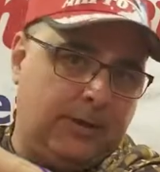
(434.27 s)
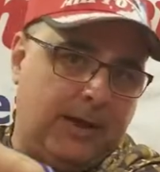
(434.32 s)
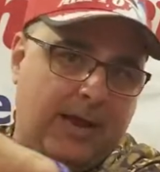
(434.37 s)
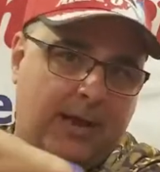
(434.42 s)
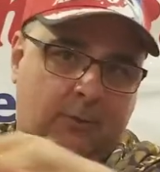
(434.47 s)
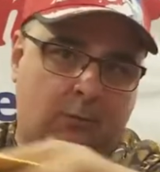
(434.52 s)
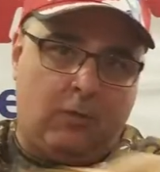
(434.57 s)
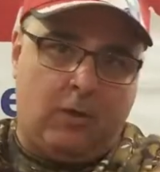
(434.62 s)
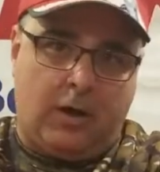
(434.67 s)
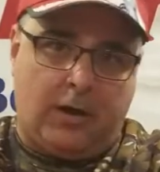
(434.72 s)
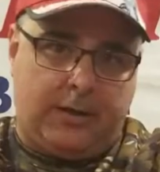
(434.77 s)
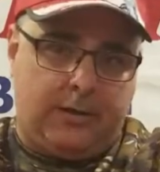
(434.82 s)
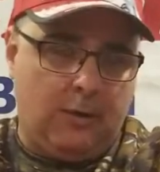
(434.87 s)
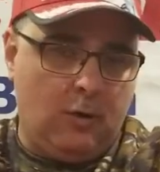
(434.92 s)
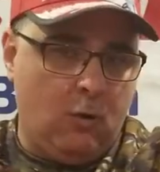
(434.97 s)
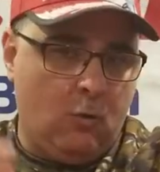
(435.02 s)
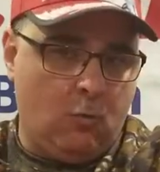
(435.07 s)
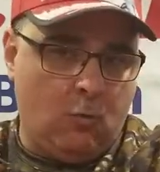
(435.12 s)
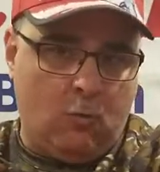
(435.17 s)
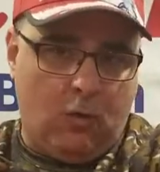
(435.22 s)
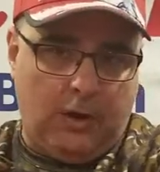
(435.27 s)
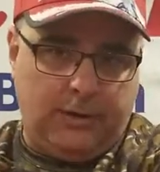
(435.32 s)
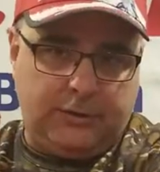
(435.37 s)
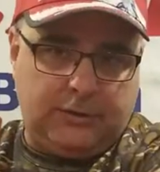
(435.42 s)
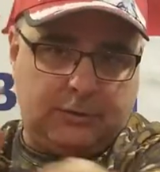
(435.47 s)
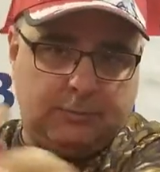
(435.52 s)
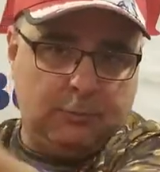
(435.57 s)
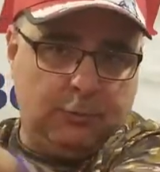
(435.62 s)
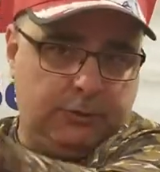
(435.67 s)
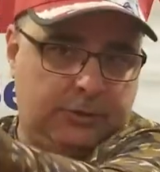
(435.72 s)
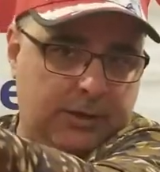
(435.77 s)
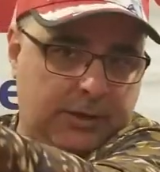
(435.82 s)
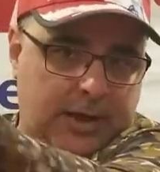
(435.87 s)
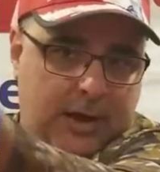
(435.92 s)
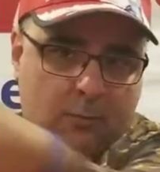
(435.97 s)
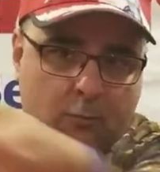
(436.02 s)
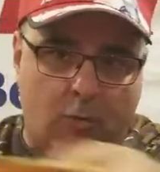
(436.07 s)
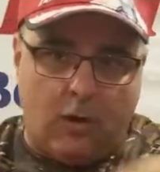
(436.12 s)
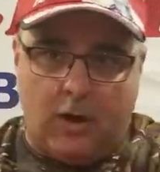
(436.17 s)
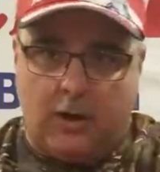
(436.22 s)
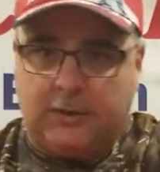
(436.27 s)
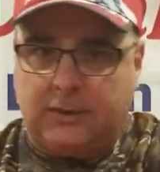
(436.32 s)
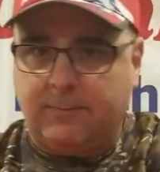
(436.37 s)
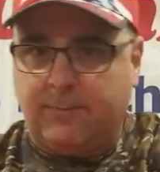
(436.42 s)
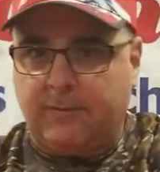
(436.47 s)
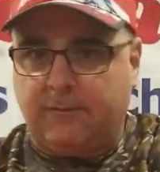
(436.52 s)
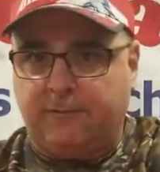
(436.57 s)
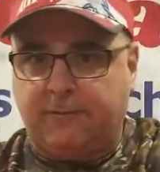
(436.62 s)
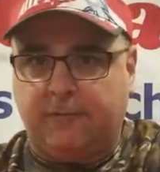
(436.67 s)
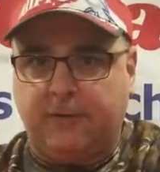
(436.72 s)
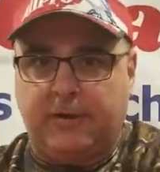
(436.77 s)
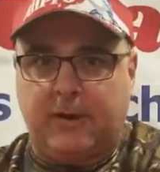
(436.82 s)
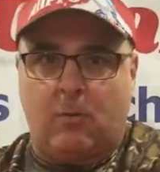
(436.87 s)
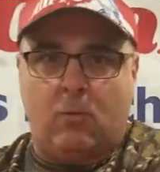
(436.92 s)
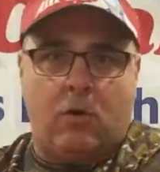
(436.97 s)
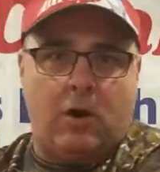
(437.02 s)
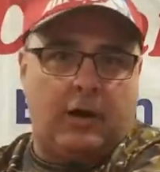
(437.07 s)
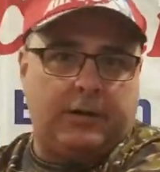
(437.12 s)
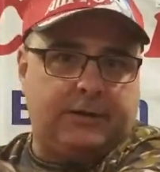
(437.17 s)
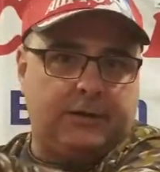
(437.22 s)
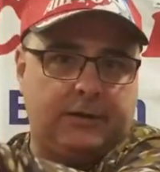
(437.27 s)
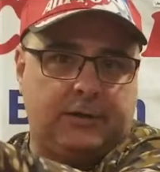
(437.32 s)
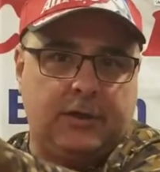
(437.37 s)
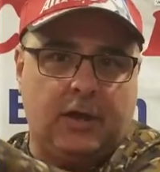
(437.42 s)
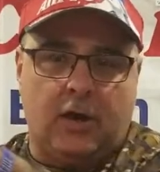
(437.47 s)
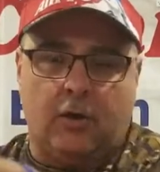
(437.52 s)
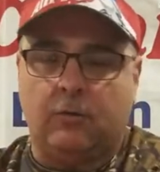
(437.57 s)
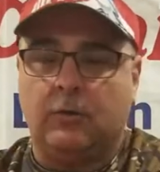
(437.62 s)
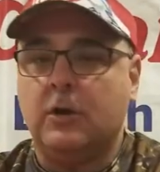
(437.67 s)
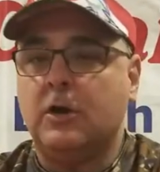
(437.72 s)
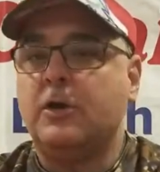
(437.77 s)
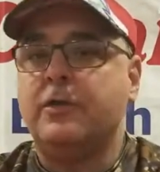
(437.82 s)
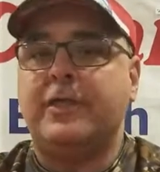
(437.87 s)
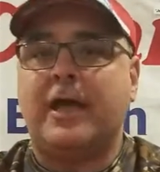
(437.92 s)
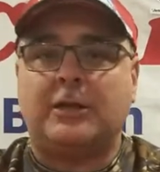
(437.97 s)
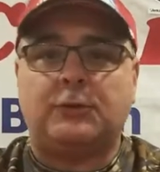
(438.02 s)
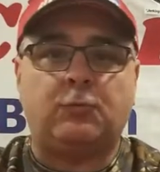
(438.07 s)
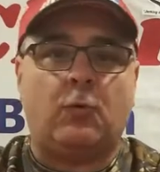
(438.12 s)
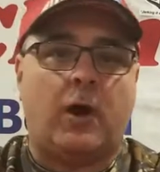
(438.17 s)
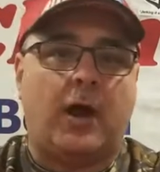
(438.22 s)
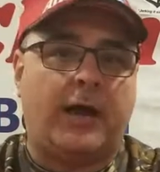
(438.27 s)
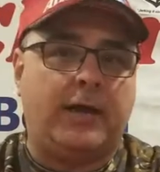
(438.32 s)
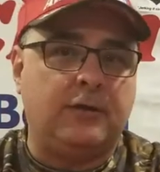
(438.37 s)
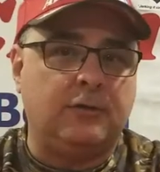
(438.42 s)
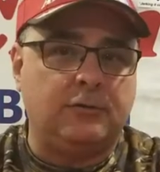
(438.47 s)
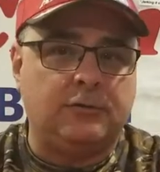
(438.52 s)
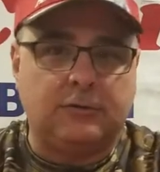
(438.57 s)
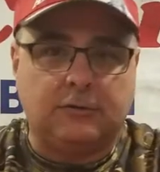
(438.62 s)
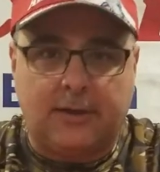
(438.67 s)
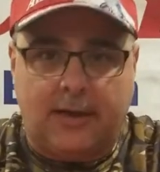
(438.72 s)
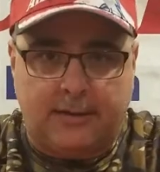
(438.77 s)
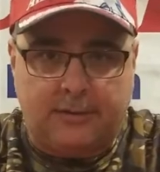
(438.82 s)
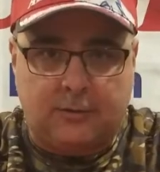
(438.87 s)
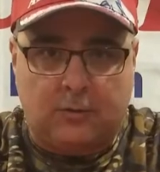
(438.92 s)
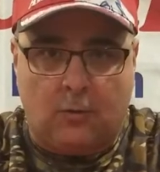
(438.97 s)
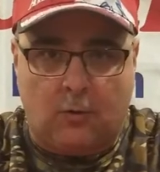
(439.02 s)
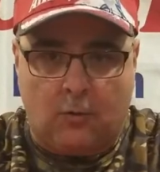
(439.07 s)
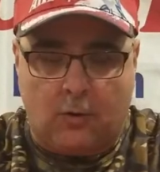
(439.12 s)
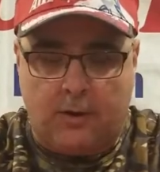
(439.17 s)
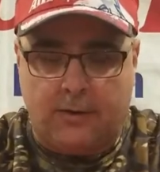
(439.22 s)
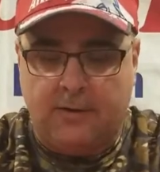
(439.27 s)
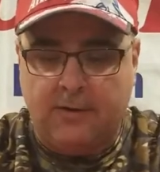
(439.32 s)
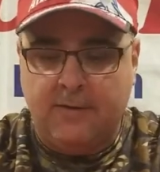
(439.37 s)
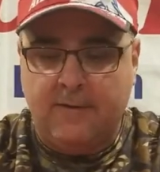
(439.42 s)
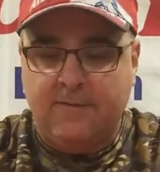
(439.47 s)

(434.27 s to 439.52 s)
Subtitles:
I want it one smooth thing. I want it to be free. I want it to go. That's why I use lead core.